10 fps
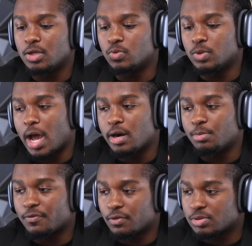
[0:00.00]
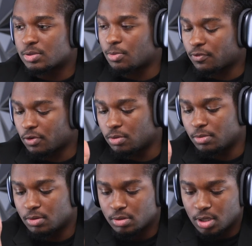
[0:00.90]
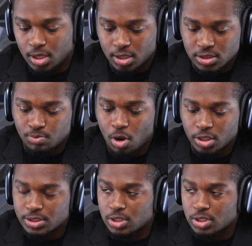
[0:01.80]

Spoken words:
you line them up from smallest